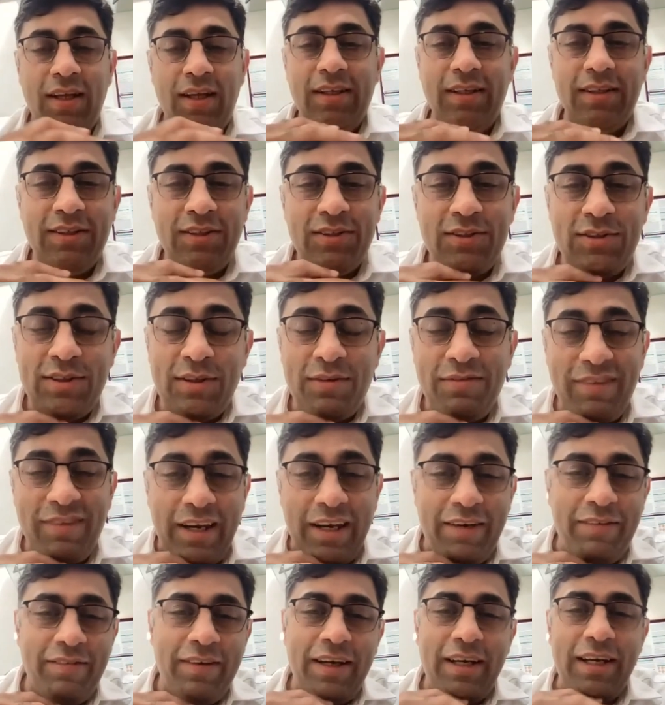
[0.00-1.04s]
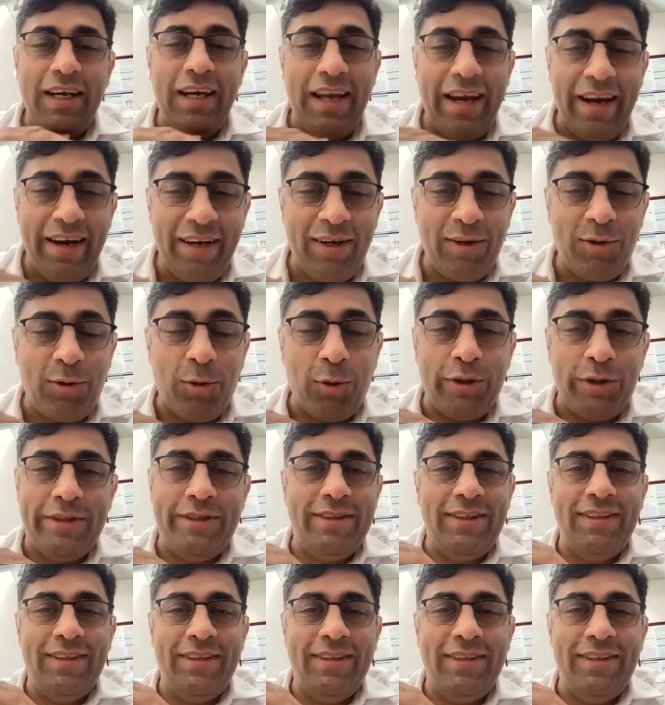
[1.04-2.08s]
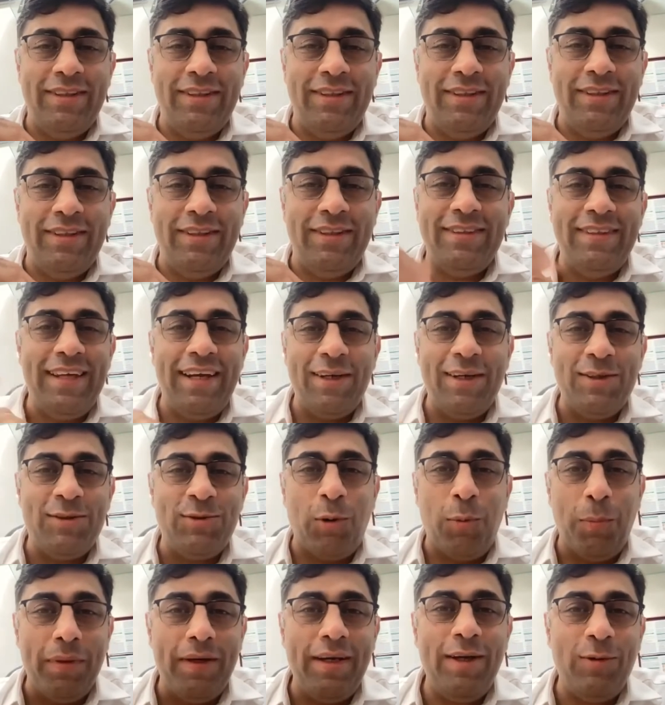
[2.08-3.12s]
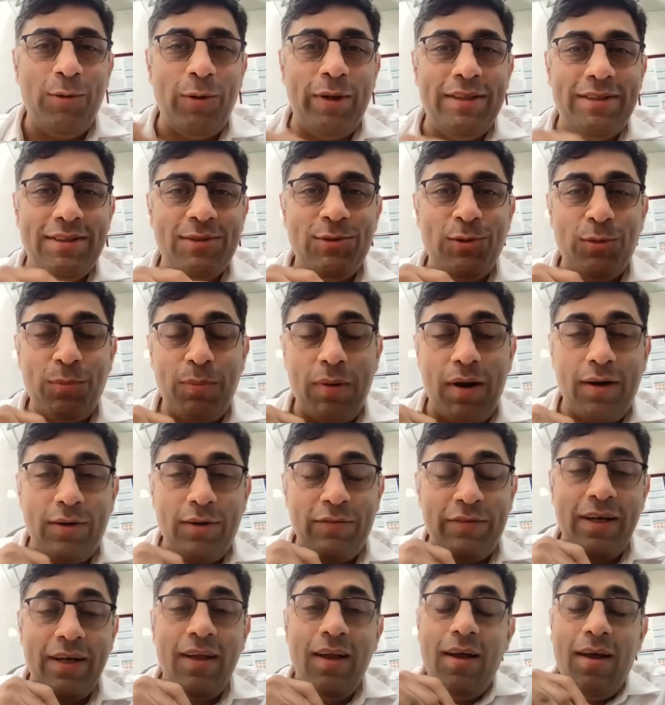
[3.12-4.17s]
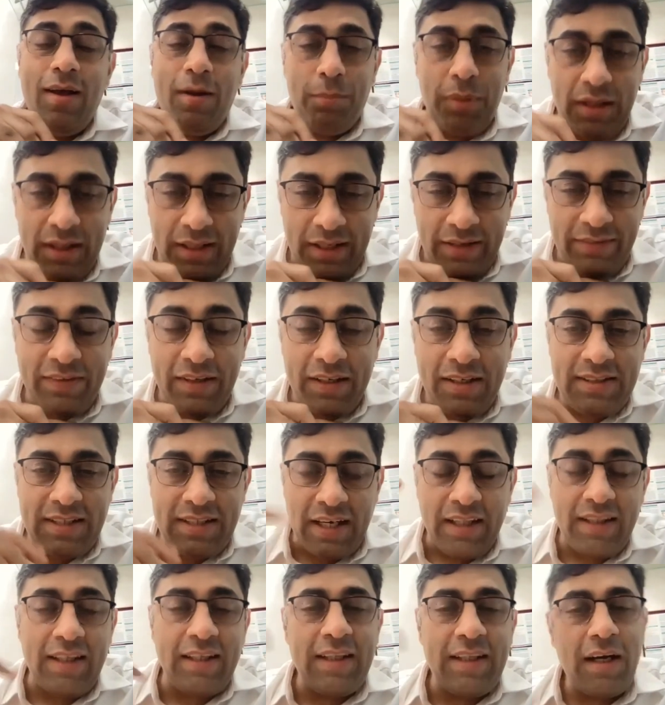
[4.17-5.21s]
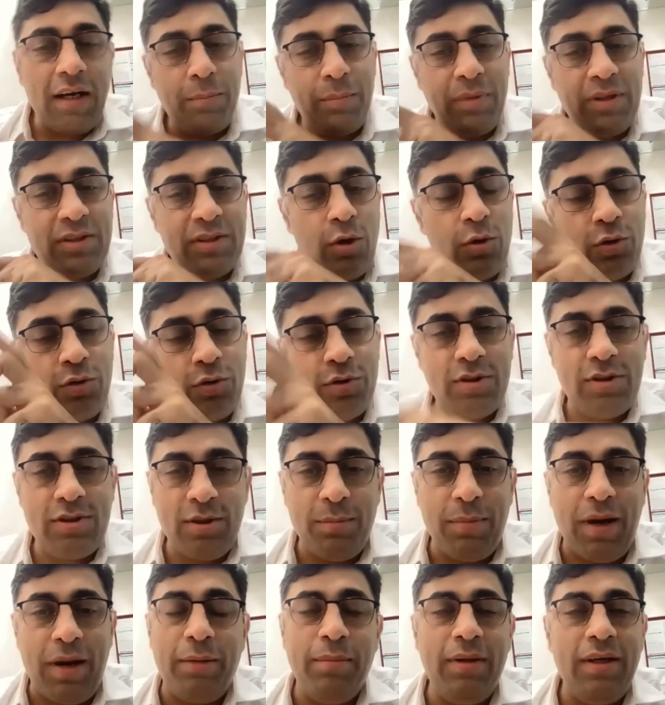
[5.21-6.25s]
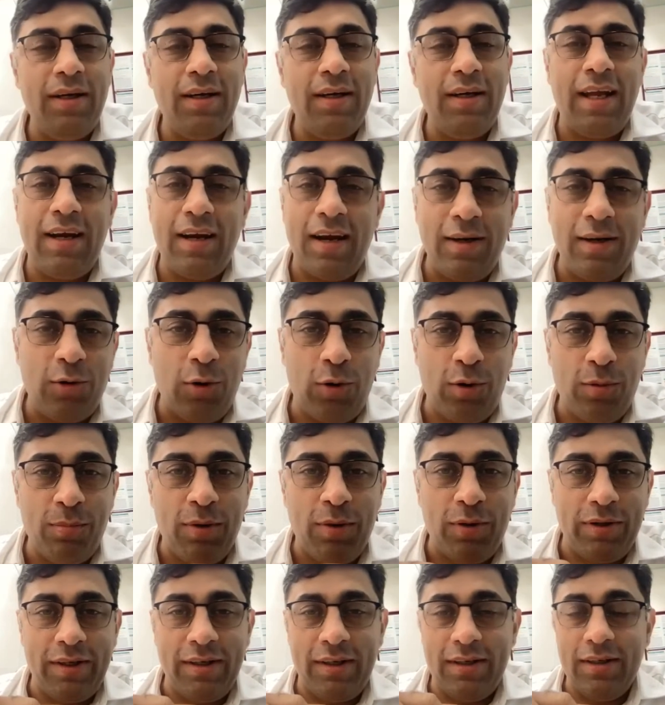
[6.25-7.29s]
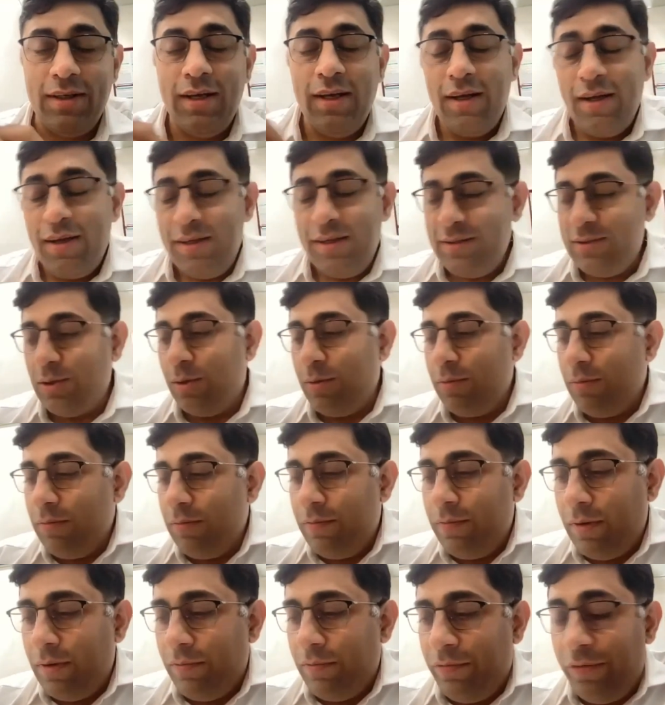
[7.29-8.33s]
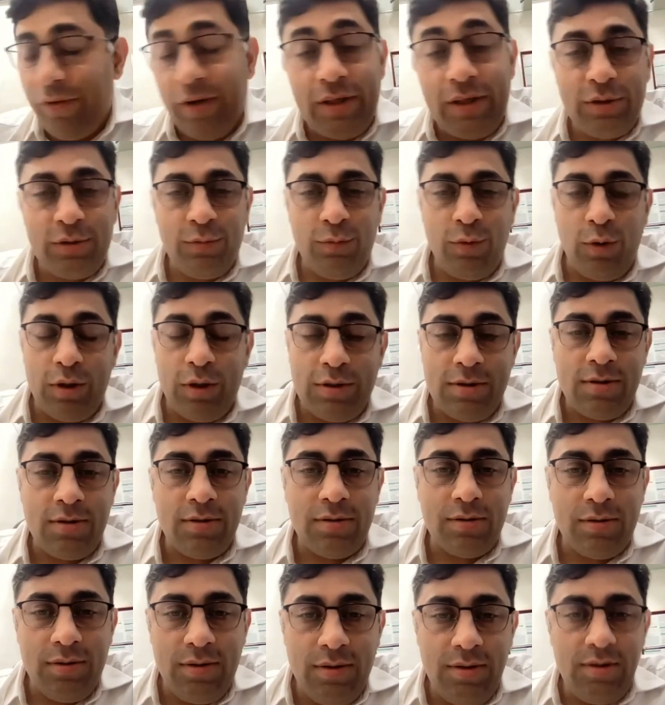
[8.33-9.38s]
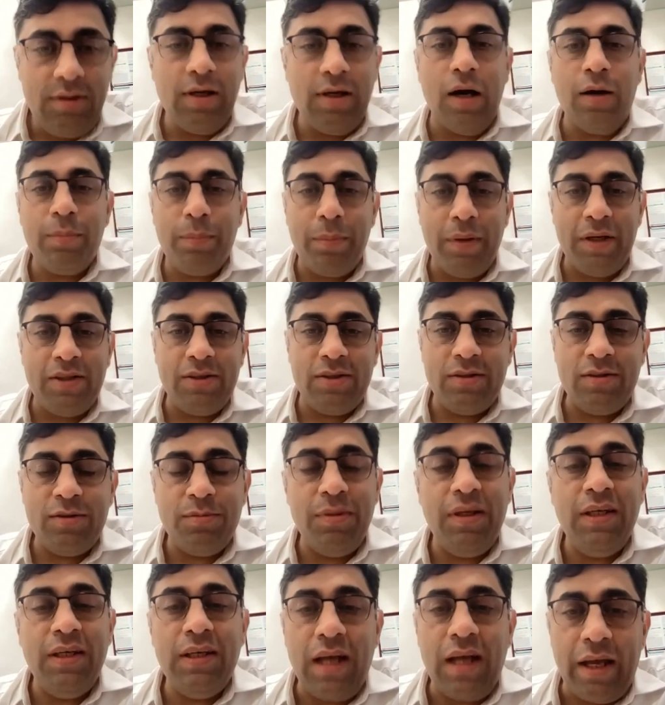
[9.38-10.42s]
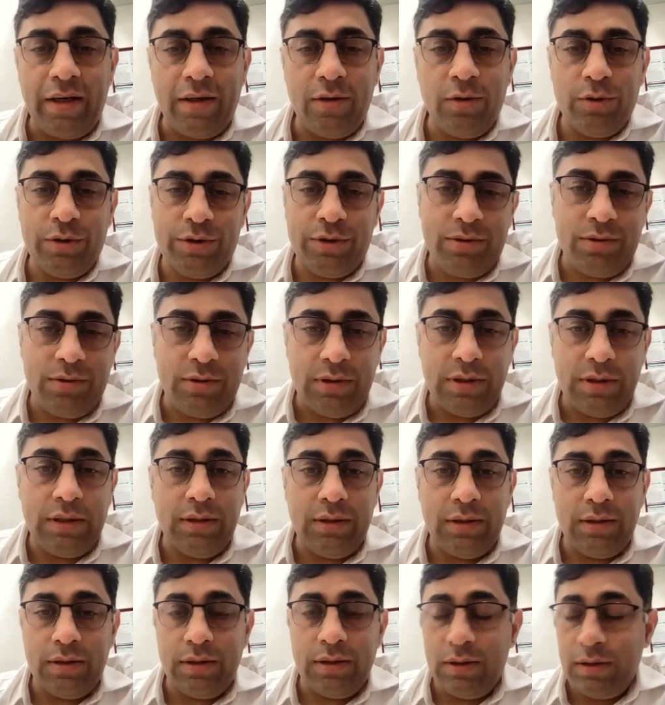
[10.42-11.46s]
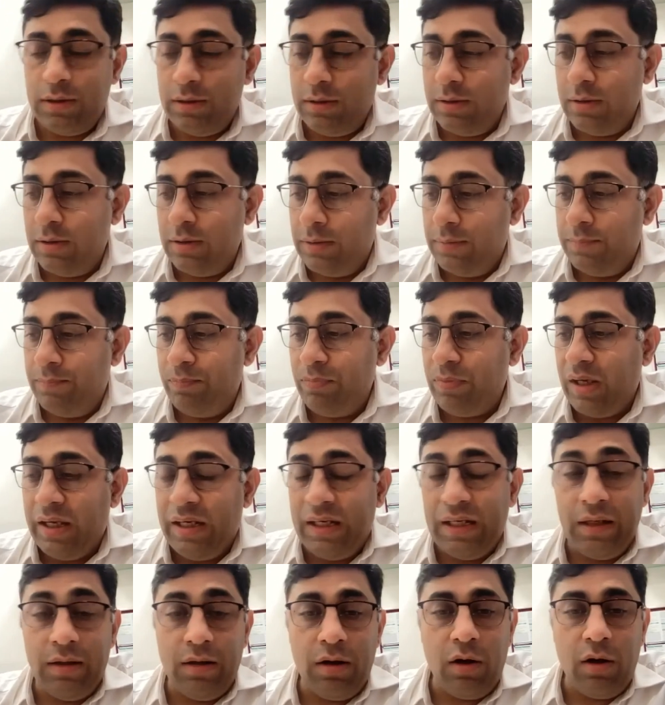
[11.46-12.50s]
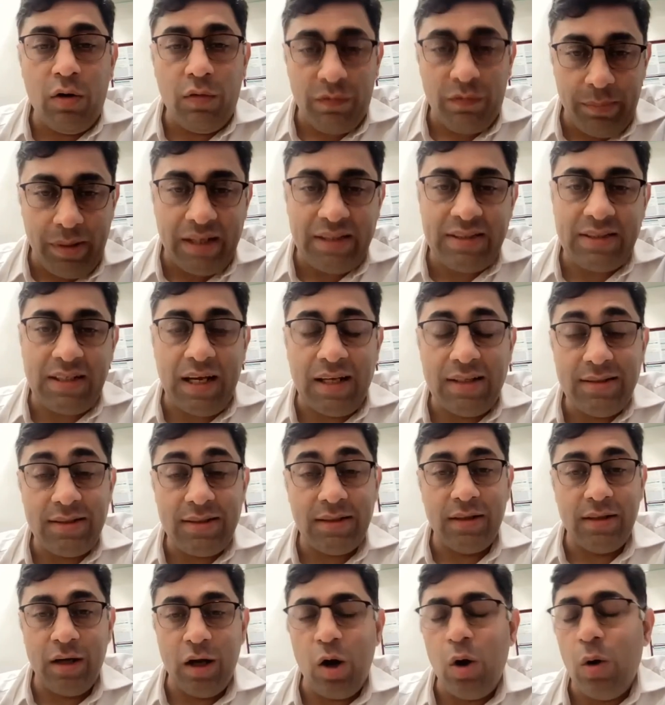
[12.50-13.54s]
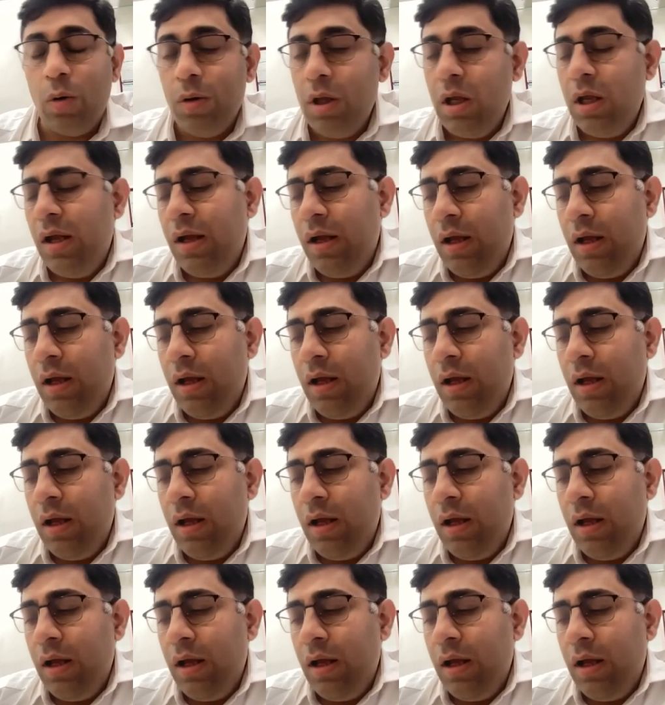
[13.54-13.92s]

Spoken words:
I think this is a very, very layered question. There are so many questions to part of it. But if there is anything that I miss out, you just remind me again, I'll talk about it. So first was young patients being diagnosed of breast cancer now.